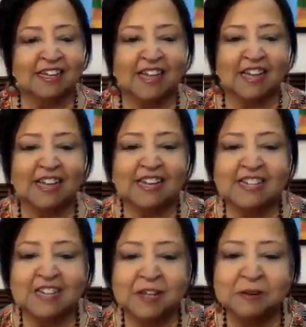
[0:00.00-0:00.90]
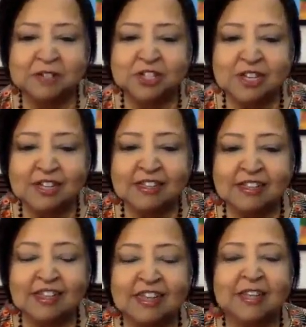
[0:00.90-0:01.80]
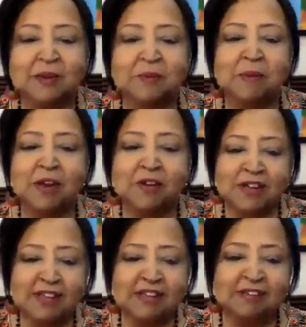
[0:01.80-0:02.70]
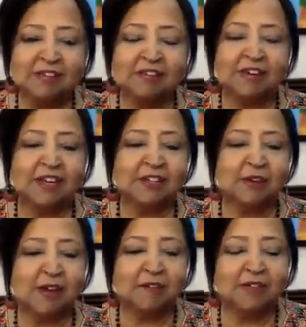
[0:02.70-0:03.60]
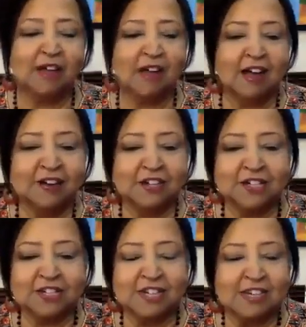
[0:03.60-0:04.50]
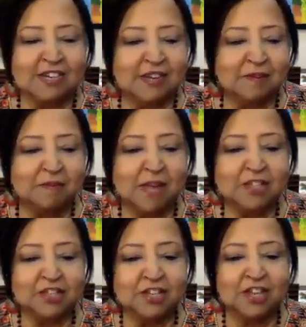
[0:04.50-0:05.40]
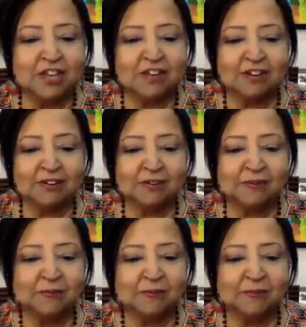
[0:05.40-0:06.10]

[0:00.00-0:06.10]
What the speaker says: Hi, Linda. Hello, Jill. Hello, Mary. Great to have the Irish magic here.